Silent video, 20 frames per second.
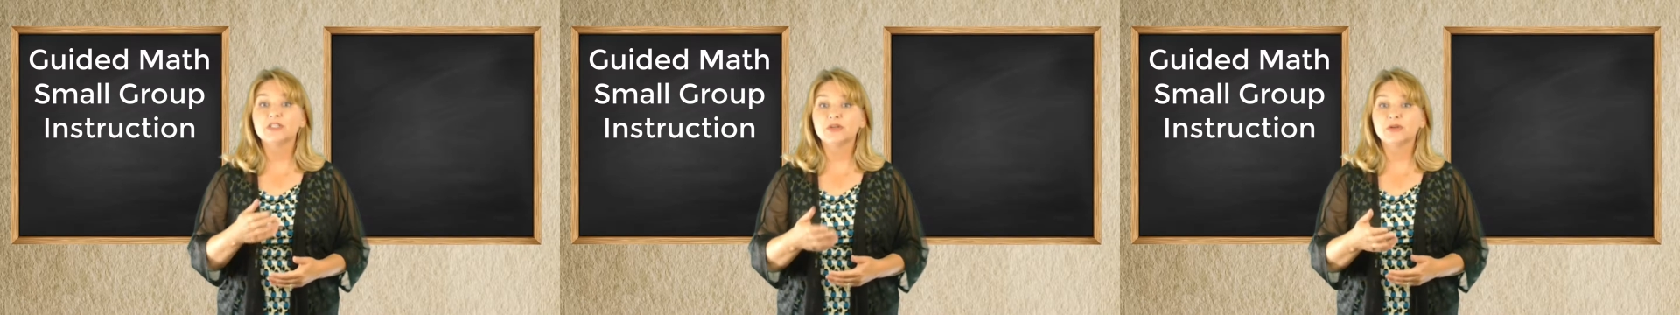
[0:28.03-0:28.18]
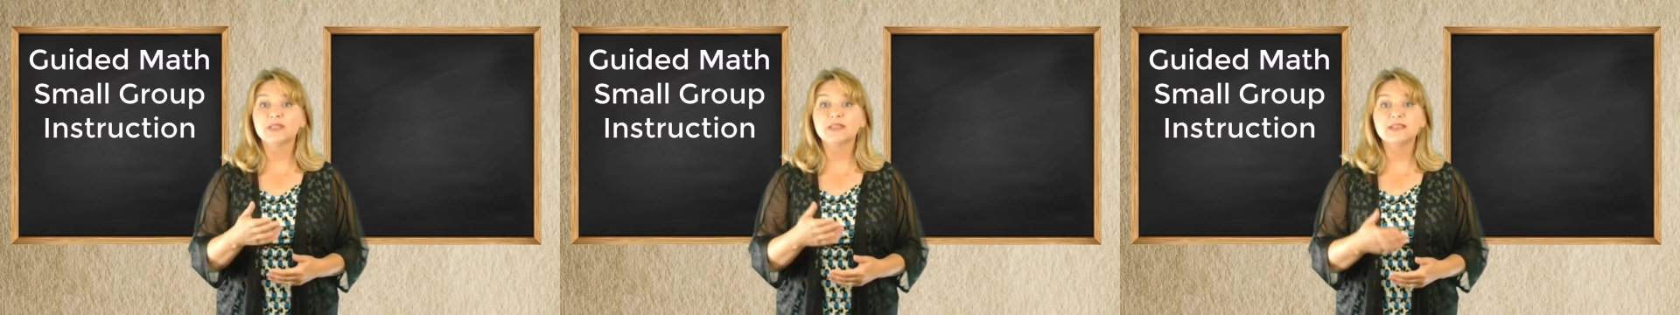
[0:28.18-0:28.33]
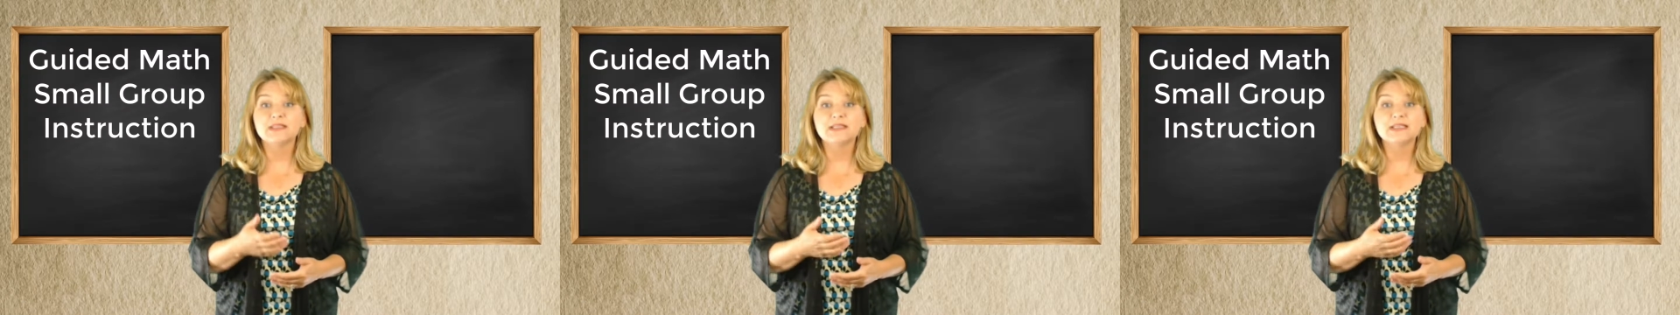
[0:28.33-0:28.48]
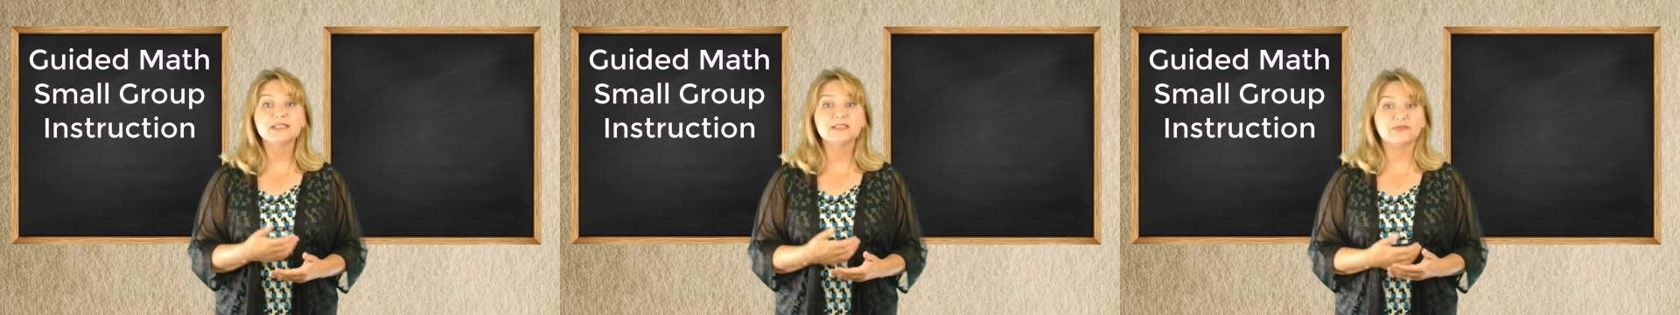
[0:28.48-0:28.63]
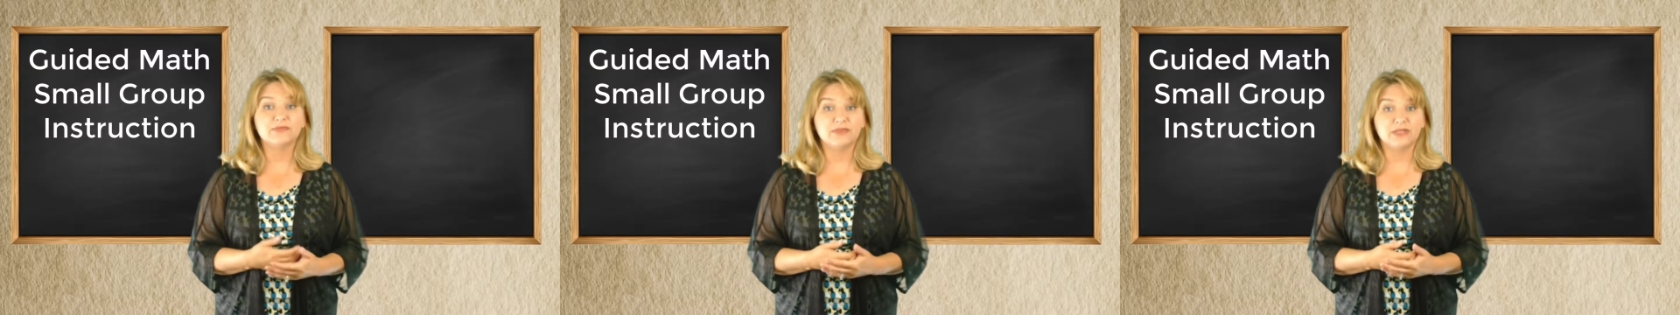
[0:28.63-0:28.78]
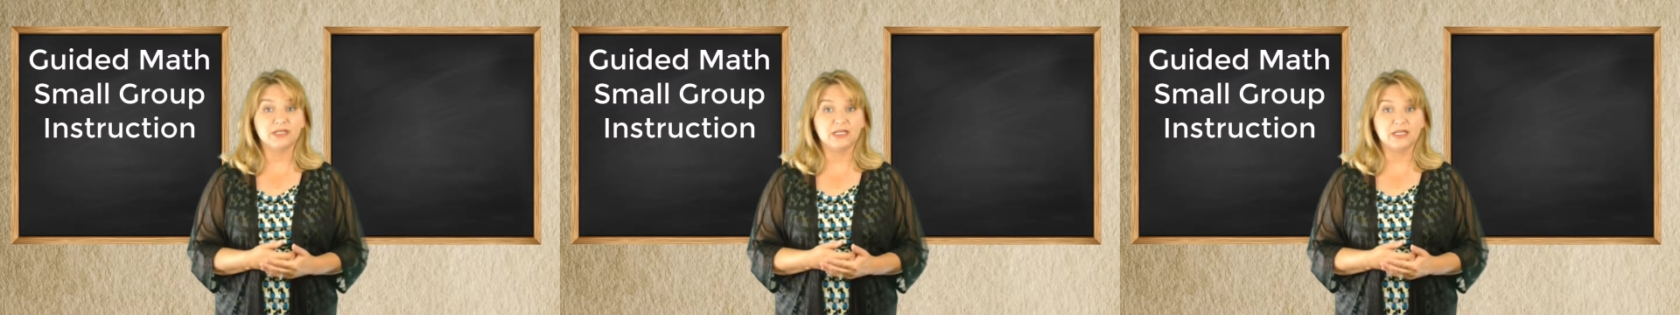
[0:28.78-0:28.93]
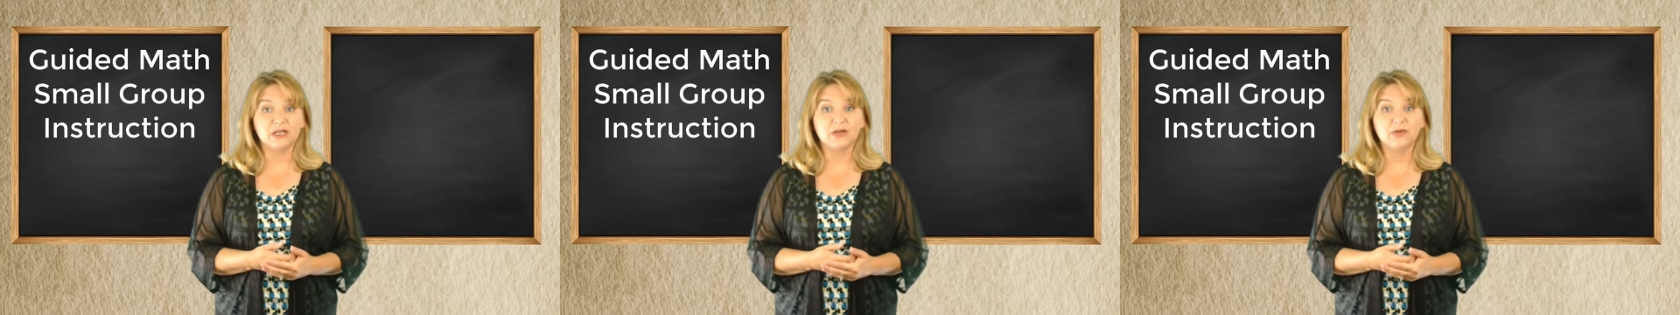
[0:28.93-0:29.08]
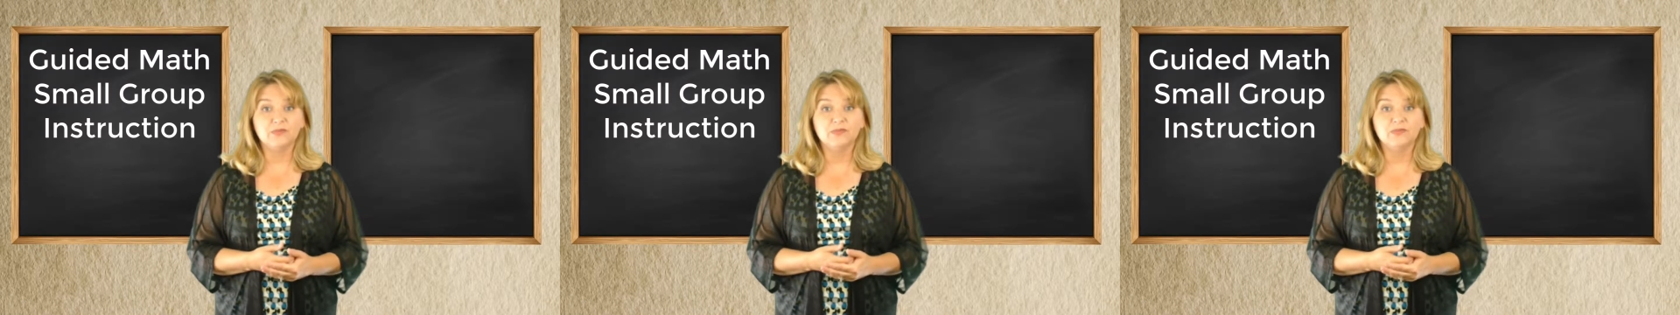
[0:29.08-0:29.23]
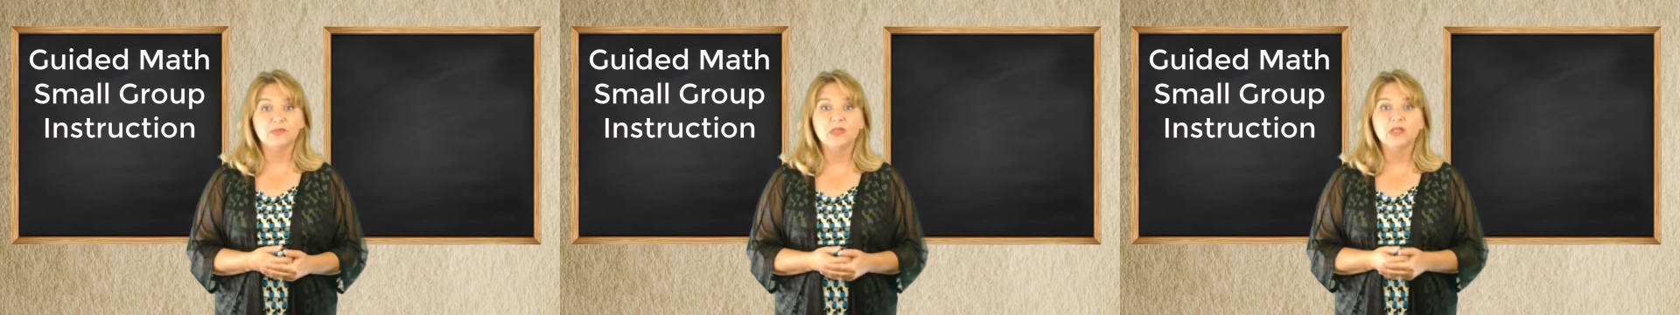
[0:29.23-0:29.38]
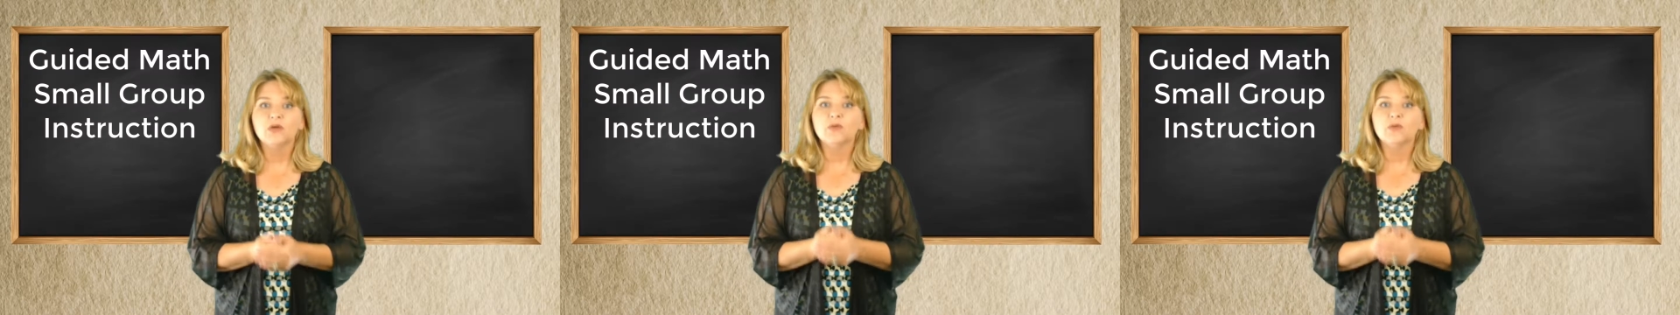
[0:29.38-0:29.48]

During this video,